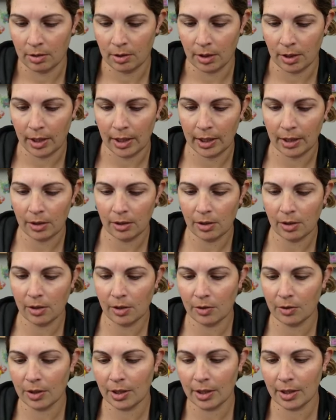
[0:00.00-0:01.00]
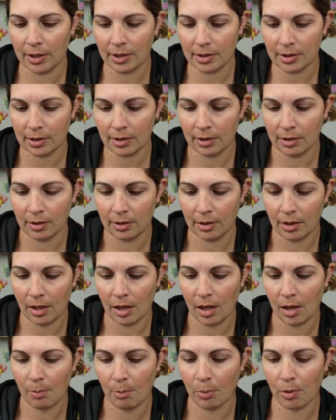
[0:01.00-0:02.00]
a Heliolisk,
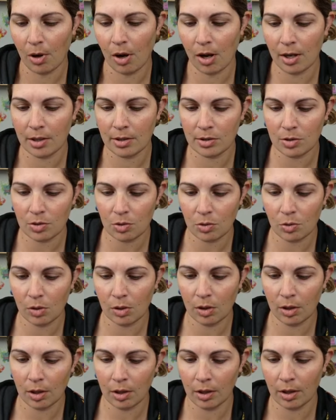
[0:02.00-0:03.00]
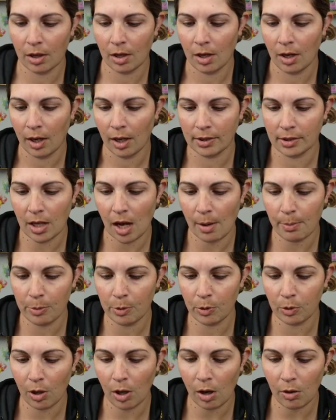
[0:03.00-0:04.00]
a Bronzor, a Tapu
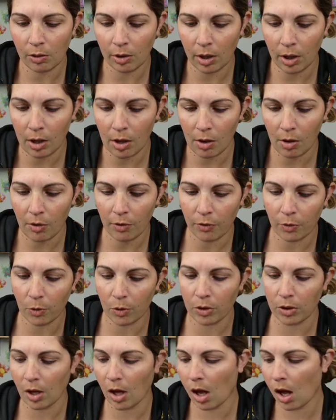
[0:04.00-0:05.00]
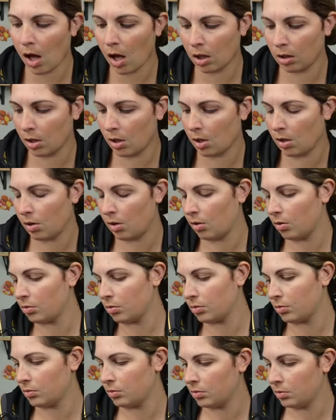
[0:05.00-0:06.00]
Koko for the Hollow.
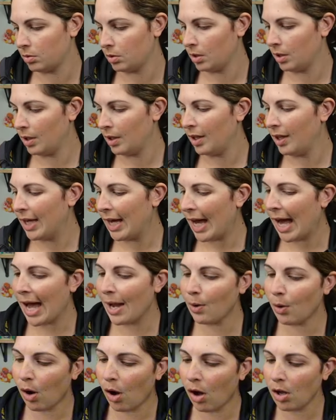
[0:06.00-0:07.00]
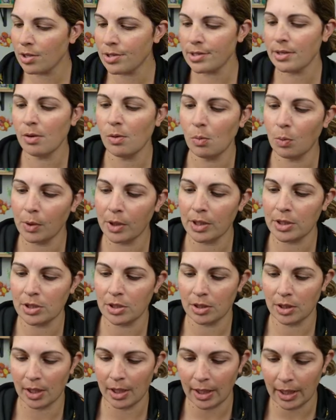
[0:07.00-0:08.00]
I also wish
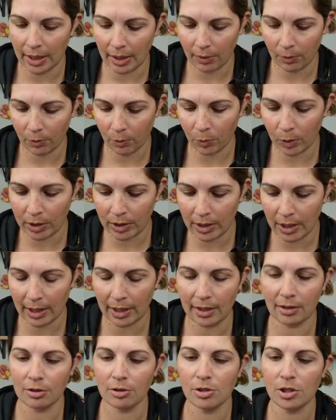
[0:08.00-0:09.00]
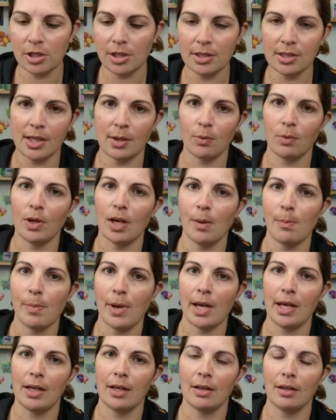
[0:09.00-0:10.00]
that with the energies they would have
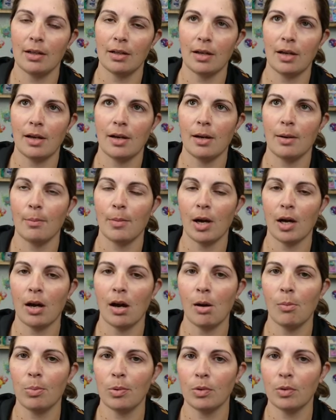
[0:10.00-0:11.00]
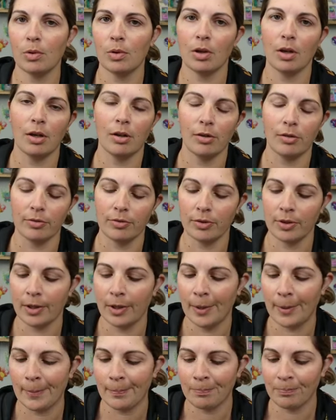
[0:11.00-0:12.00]
made um, a couple of
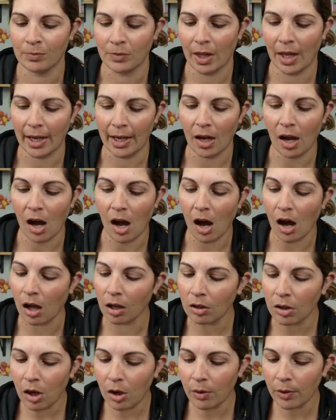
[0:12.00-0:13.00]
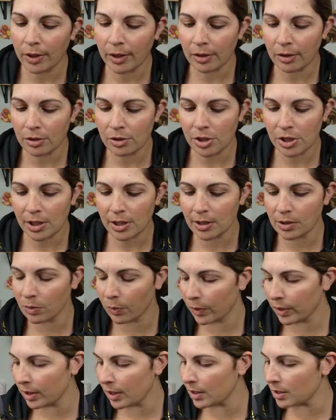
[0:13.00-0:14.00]
like hollow energies
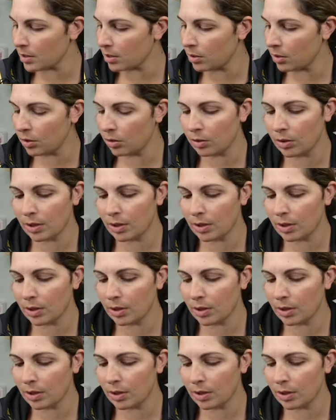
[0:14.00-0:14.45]
with this new